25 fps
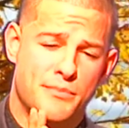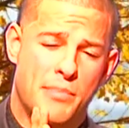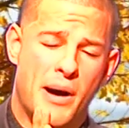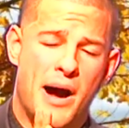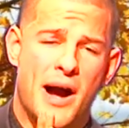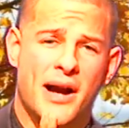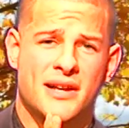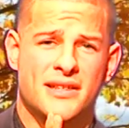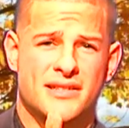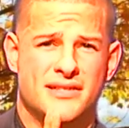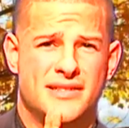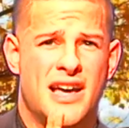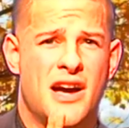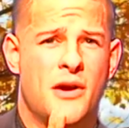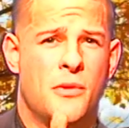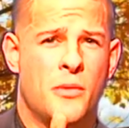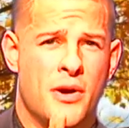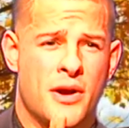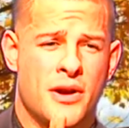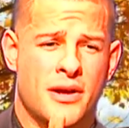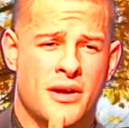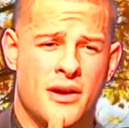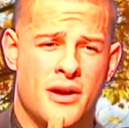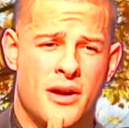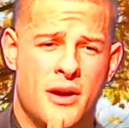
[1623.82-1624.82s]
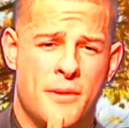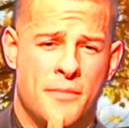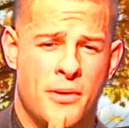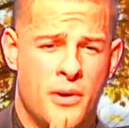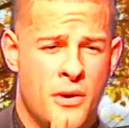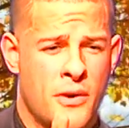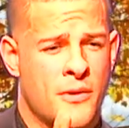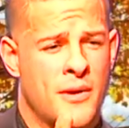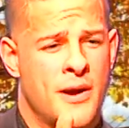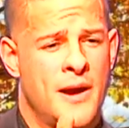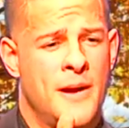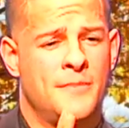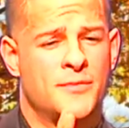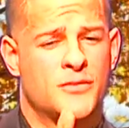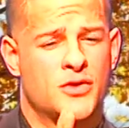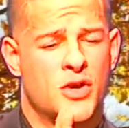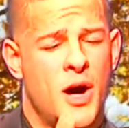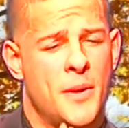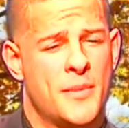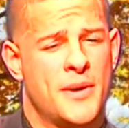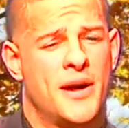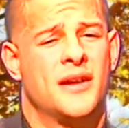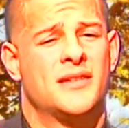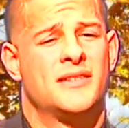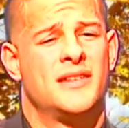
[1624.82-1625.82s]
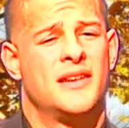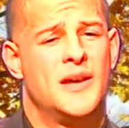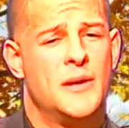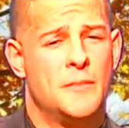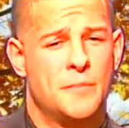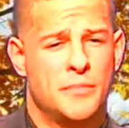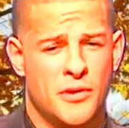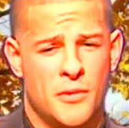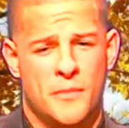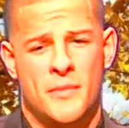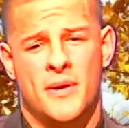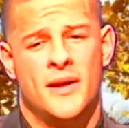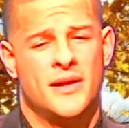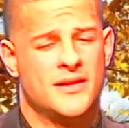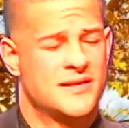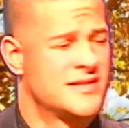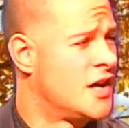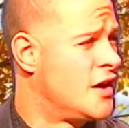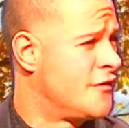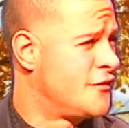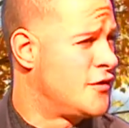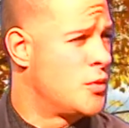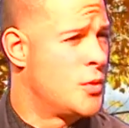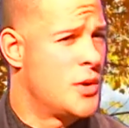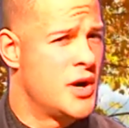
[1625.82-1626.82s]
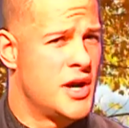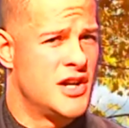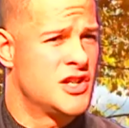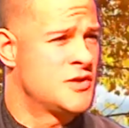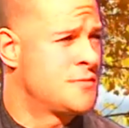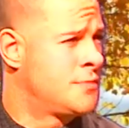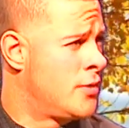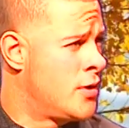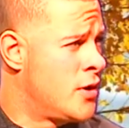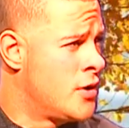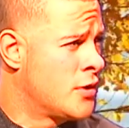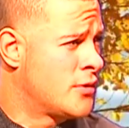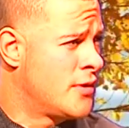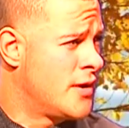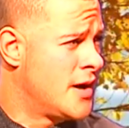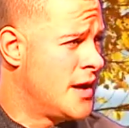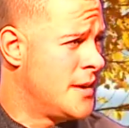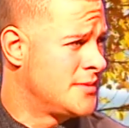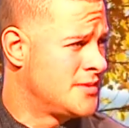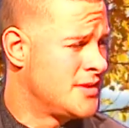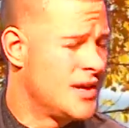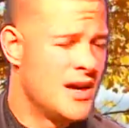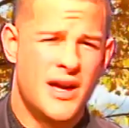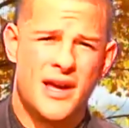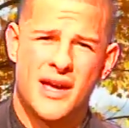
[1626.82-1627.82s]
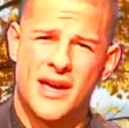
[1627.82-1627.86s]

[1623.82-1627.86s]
Bacchus Network program taught me how to implement self-awareness programs.